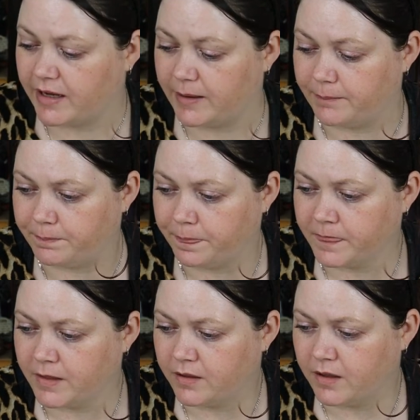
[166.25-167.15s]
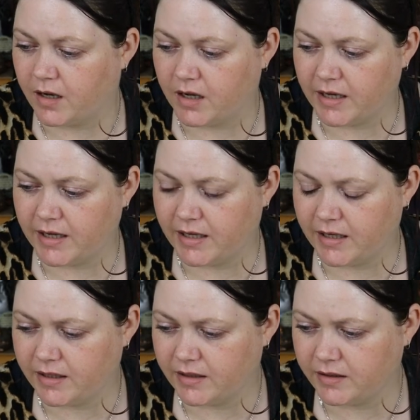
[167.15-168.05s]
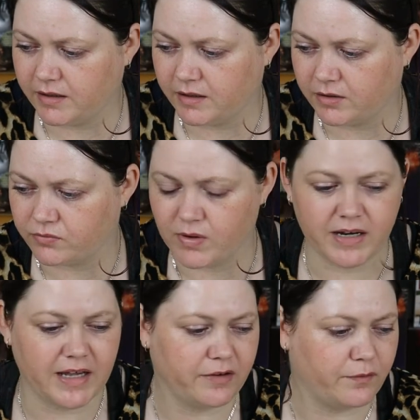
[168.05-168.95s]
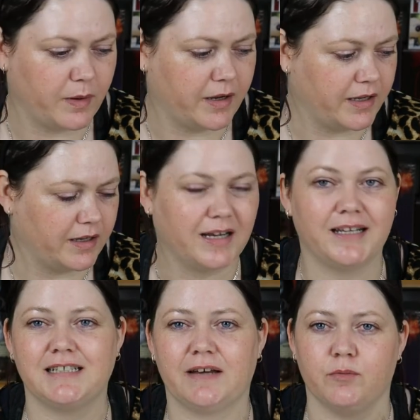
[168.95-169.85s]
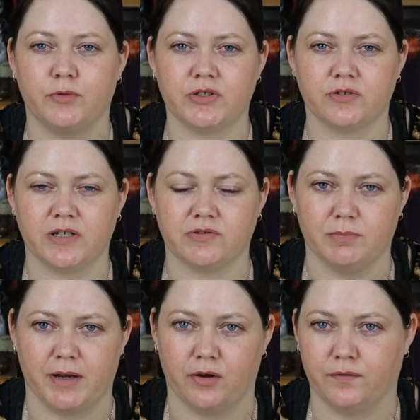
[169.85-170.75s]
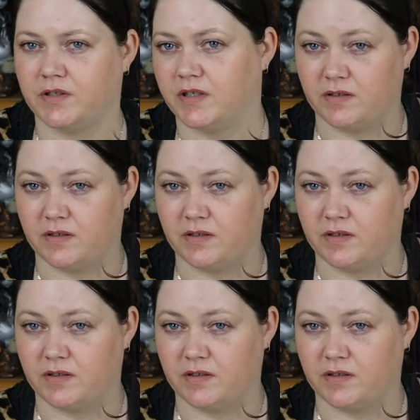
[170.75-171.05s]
I ran out of my, I like to have a moisturizer in my office.